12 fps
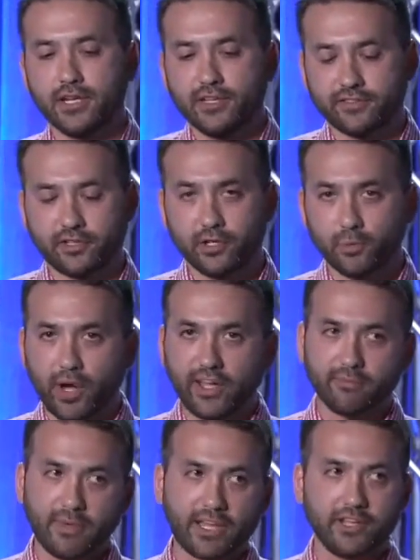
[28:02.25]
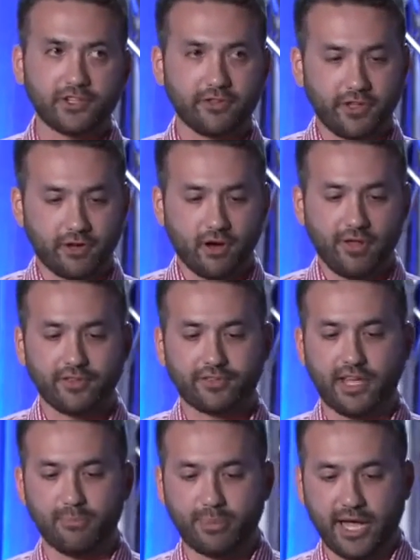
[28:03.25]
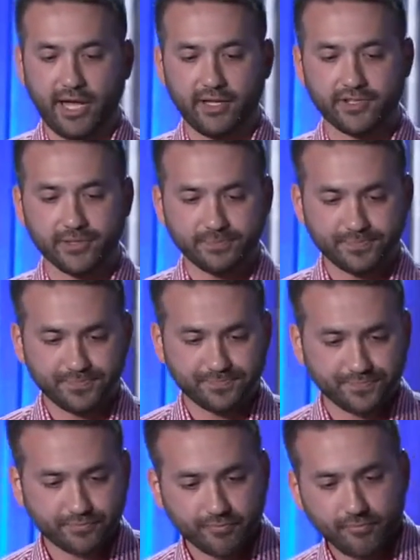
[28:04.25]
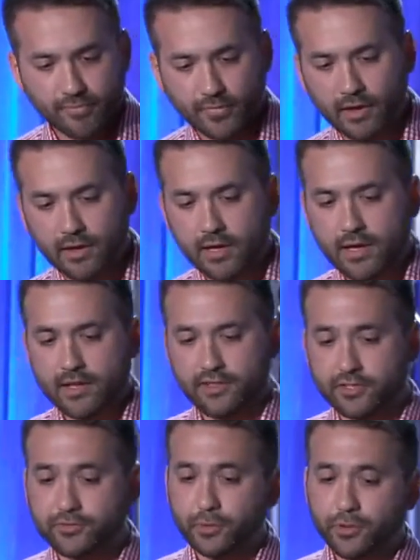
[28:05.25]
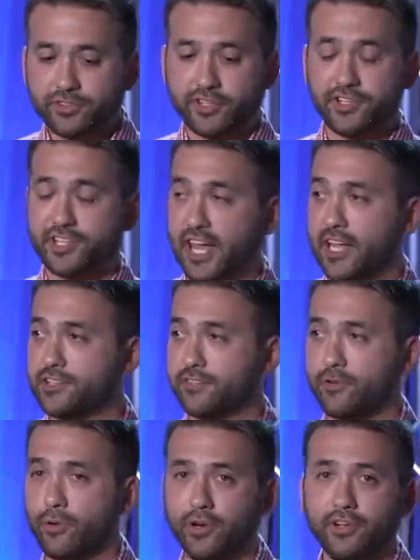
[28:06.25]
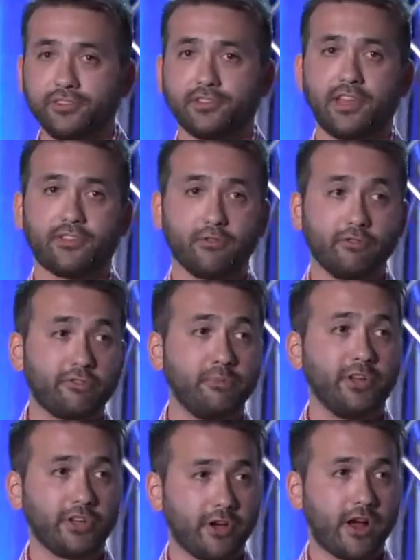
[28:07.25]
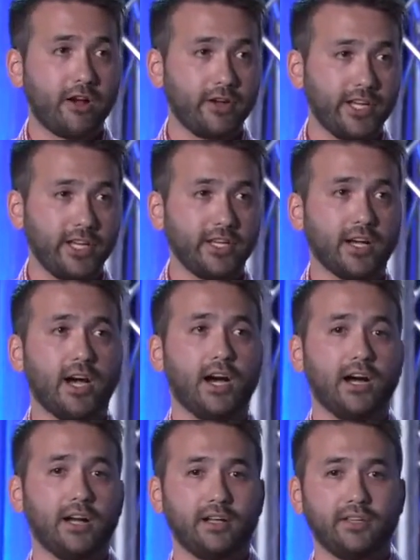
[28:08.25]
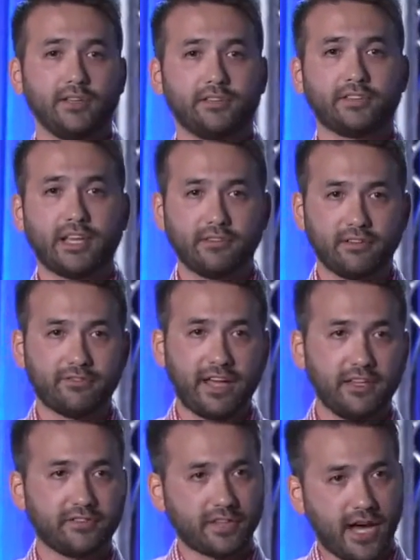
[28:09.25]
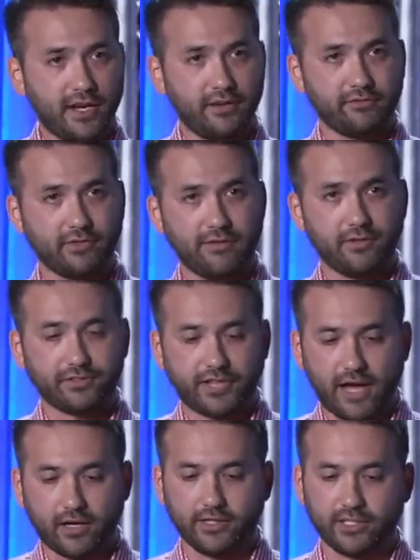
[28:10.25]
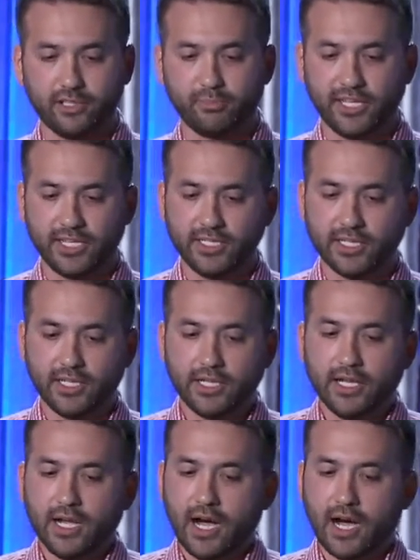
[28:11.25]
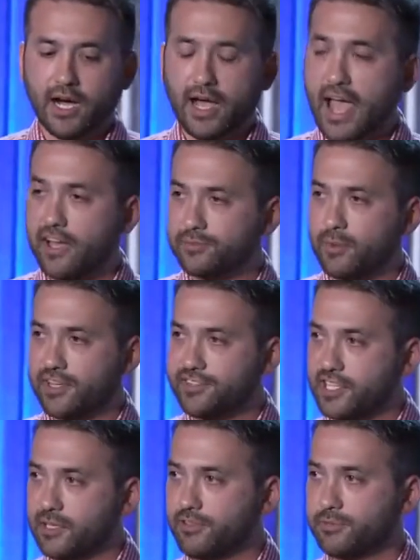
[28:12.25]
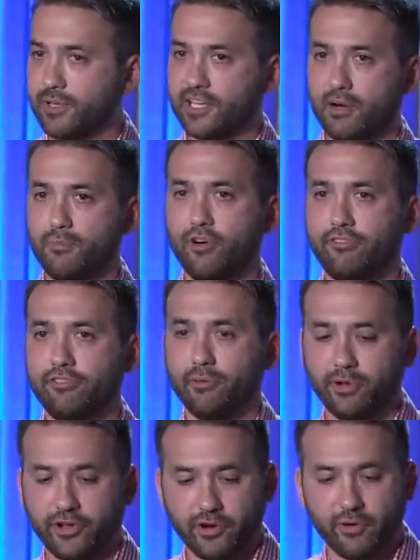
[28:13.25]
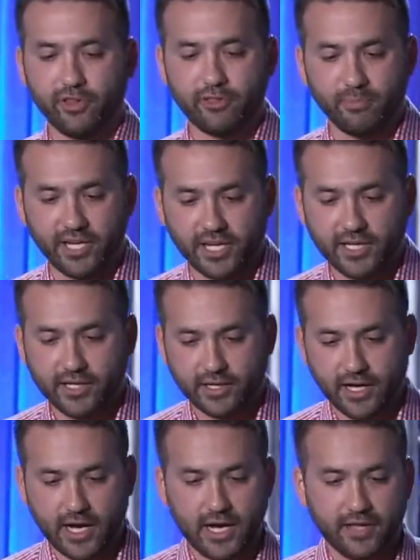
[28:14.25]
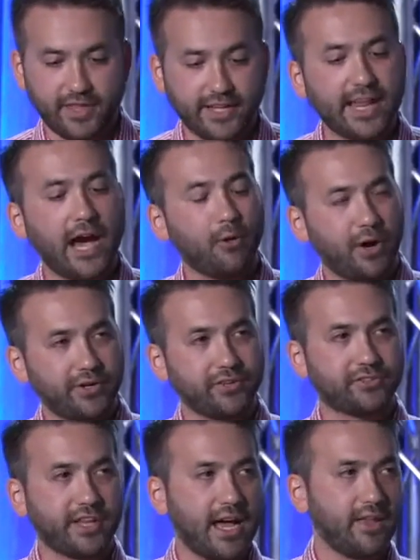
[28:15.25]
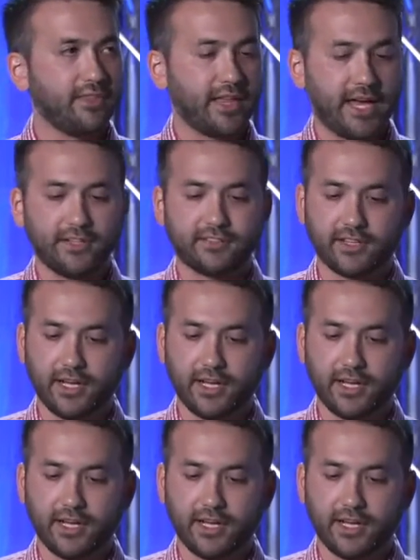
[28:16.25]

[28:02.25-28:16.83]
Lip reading: It's a good way of making sure that you're on the same page. These rules can change, of course, and through familiarity, saving face kind of levels out a little bit. As my team has become more familiar with me, they now understand that